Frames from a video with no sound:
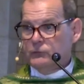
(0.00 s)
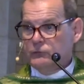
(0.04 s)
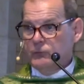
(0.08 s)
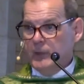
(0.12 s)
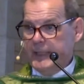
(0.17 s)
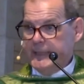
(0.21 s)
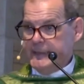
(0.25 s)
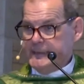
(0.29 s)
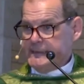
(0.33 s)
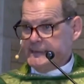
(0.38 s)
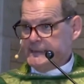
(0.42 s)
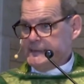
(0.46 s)

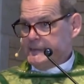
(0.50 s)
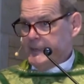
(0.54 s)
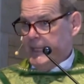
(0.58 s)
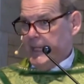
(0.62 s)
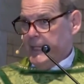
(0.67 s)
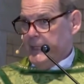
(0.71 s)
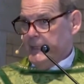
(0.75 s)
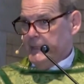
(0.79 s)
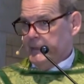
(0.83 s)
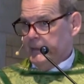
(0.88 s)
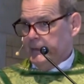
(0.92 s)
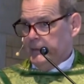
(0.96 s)
right
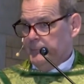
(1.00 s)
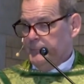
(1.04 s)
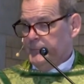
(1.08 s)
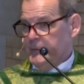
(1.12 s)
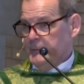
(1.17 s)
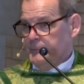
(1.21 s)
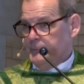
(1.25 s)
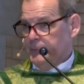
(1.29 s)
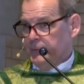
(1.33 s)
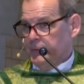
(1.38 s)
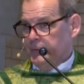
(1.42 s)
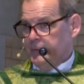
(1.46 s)
standing
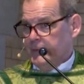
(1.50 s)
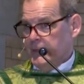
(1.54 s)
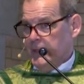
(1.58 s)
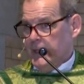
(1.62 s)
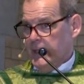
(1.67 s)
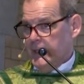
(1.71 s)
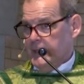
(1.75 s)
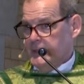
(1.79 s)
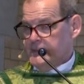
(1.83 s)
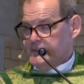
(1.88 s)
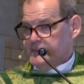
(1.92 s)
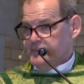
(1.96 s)
people in the
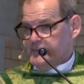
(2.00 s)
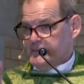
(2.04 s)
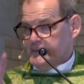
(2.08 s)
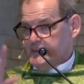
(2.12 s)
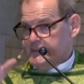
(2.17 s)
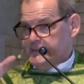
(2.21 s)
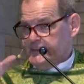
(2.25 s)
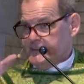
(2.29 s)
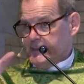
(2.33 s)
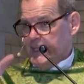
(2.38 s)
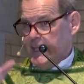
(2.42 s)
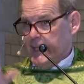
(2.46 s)
eyes of
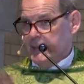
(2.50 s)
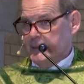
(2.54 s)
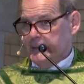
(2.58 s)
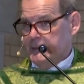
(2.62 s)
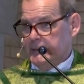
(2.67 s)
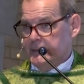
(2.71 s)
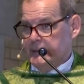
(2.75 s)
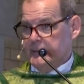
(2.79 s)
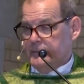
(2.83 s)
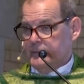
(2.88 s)
society.